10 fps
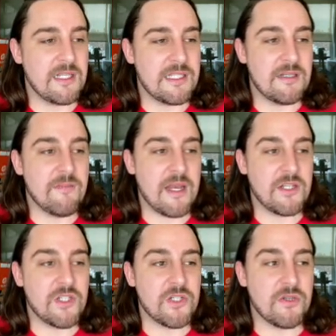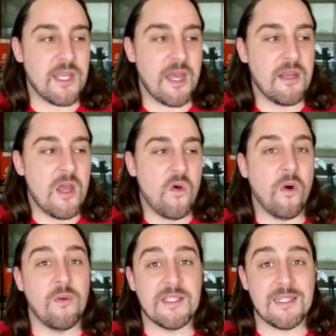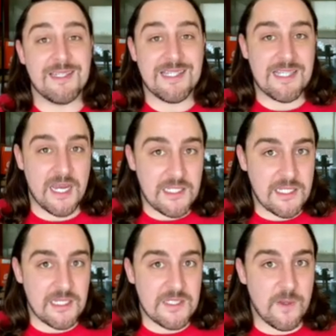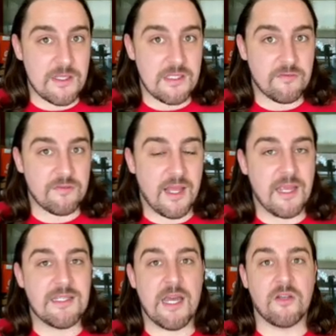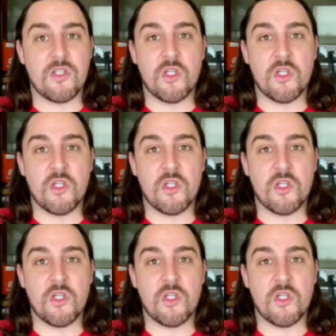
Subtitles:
I did manage to get what was an insanely expensive flight down